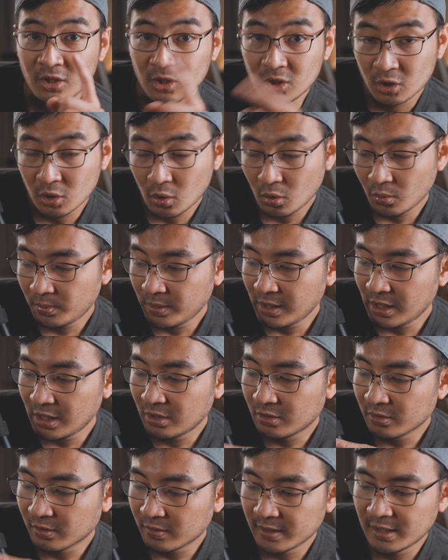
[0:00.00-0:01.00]
Joby
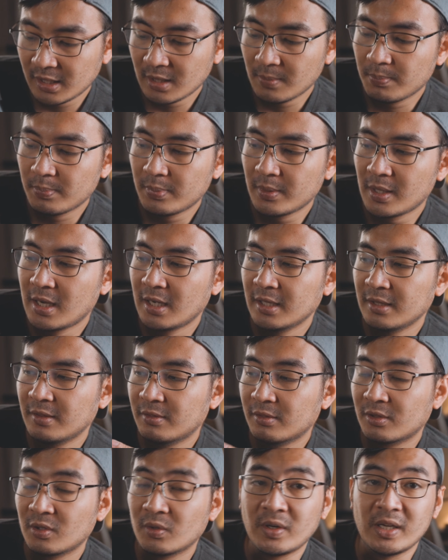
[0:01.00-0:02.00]
GorillaPod
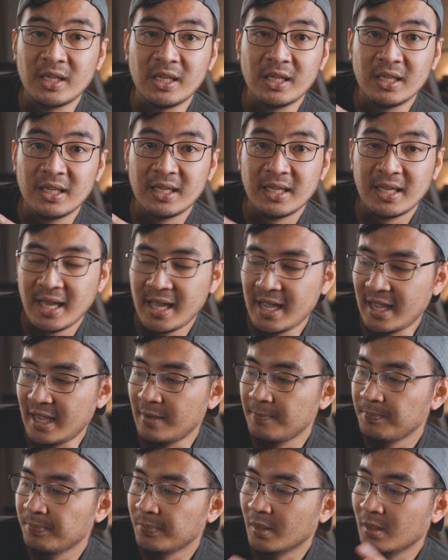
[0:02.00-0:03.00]

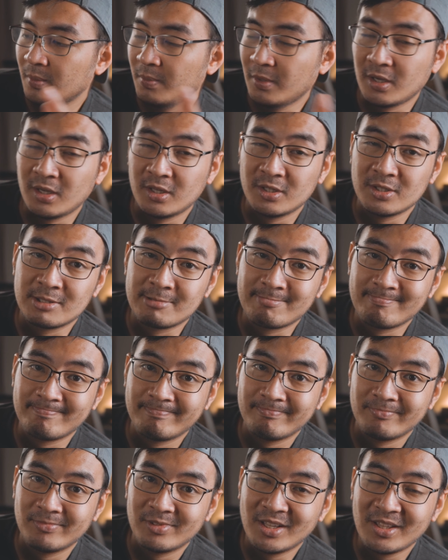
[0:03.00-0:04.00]
3K, because
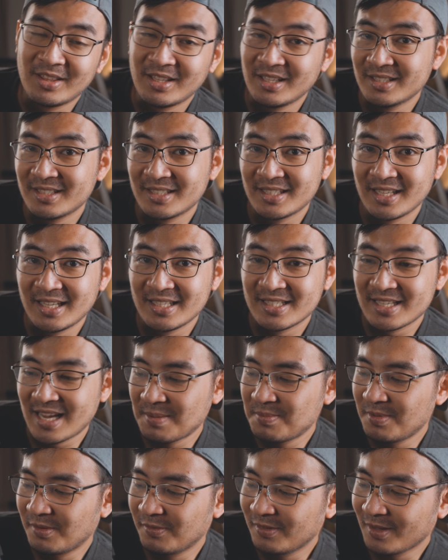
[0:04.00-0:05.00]
nothing says
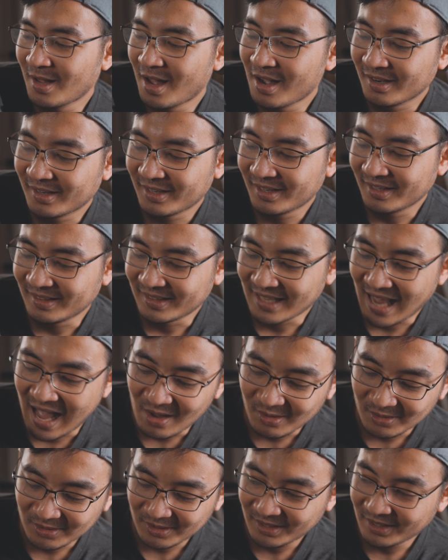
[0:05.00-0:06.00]
I'm a vlogger
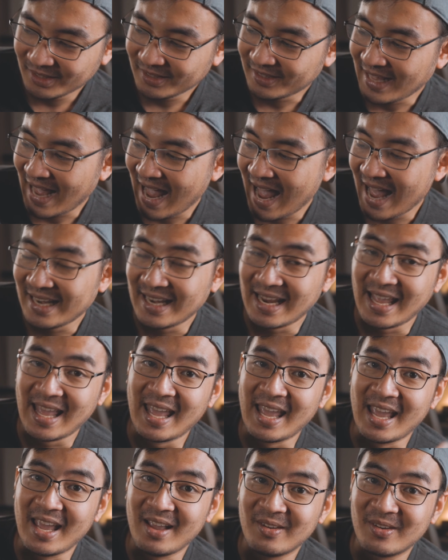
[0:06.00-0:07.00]
louder than
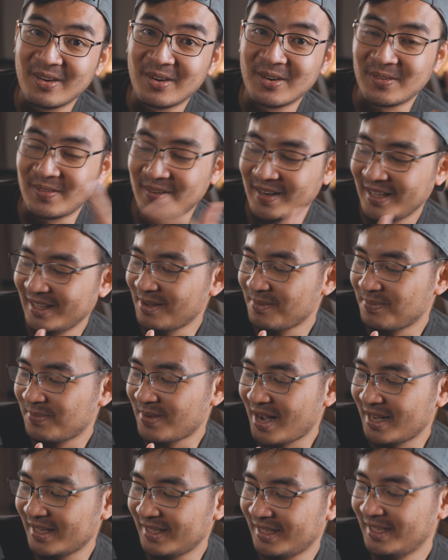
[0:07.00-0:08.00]
a
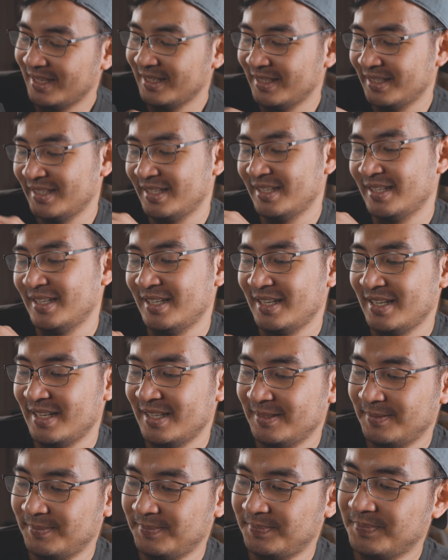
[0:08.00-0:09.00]
GorillaPod. Now that
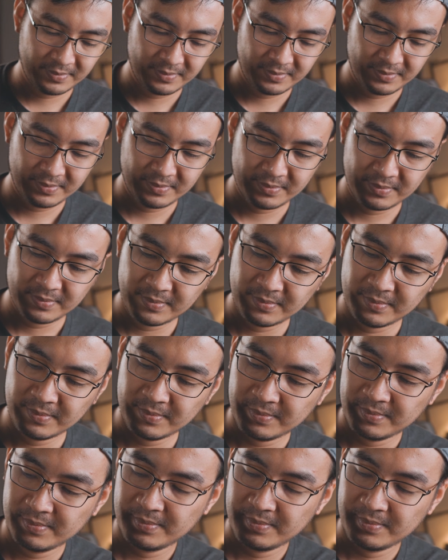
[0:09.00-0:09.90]
those are out of the way,